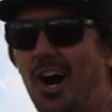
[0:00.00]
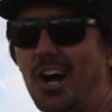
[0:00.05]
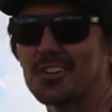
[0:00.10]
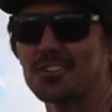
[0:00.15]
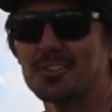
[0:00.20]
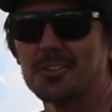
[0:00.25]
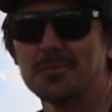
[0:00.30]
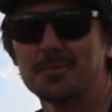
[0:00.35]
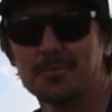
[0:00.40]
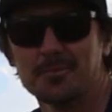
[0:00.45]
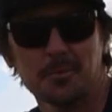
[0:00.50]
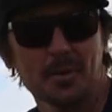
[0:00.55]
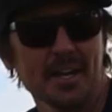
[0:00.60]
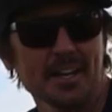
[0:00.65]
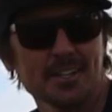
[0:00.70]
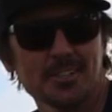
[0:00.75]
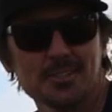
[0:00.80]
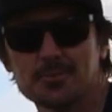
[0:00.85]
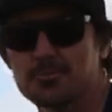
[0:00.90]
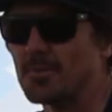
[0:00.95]
awesome. We
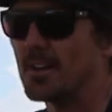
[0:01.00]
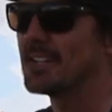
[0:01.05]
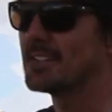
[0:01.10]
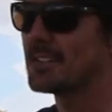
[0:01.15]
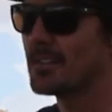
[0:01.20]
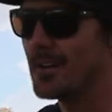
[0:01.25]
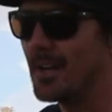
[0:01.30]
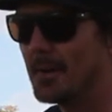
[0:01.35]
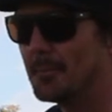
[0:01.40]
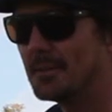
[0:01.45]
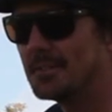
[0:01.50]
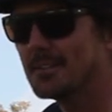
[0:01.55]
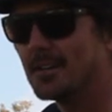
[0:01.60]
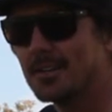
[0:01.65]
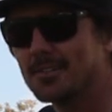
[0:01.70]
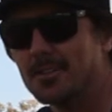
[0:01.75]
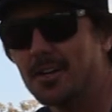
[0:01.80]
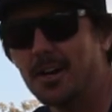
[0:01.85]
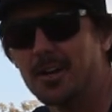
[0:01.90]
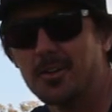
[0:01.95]
had a great time at
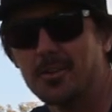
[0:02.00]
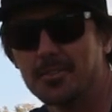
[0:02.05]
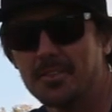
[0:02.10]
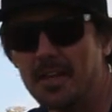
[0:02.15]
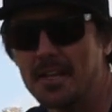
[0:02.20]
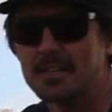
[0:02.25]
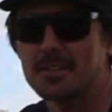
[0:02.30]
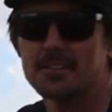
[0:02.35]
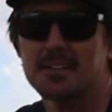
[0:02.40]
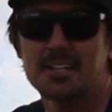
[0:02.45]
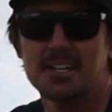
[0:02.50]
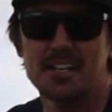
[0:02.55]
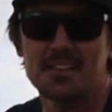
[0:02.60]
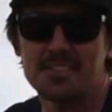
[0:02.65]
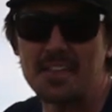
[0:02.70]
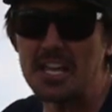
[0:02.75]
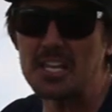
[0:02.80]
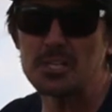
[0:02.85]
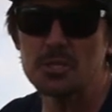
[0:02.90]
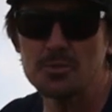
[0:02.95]
Dundonald.
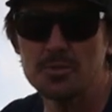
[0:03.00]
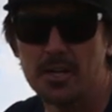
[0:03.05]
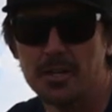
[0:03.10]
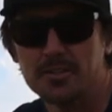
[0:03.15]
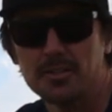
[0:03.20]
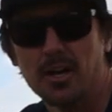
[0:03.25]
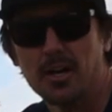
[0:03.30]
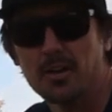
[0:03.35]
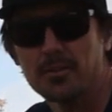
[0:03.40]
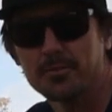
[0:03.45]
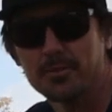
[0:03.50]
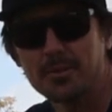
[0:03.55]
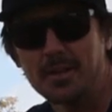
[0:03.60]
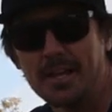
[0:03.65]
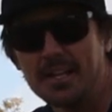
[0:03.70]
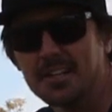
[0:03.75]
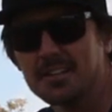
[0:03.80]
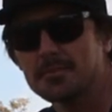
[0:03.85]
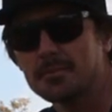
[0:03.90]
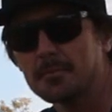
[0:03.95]
Thank you, Dundonald, for
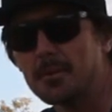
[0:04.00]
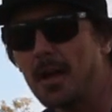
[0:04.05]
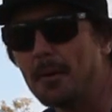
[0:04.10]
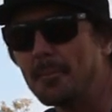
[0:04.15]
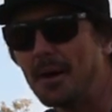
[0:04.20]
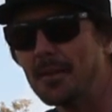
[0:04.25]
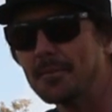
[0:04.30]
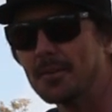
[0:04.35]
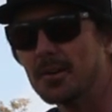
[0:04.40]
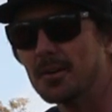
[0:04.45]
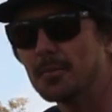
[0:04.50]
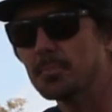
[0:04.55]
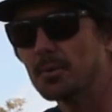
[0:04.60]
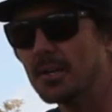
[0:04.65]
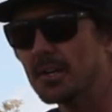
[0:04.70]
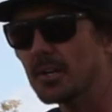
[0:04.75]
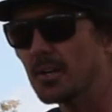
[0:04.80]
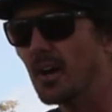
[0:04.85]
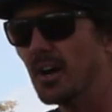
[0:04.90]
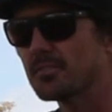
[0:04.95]
letting us come out there and play
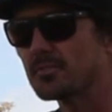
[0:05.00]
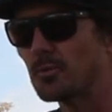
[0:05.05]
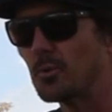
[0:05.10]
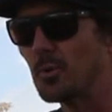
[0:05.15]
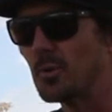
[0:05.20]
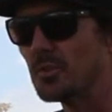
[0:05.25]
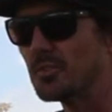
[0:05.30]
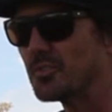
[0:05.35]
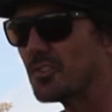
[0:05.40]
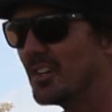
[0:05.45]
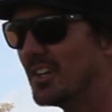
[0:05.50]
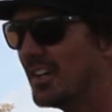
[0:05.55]
your golf course.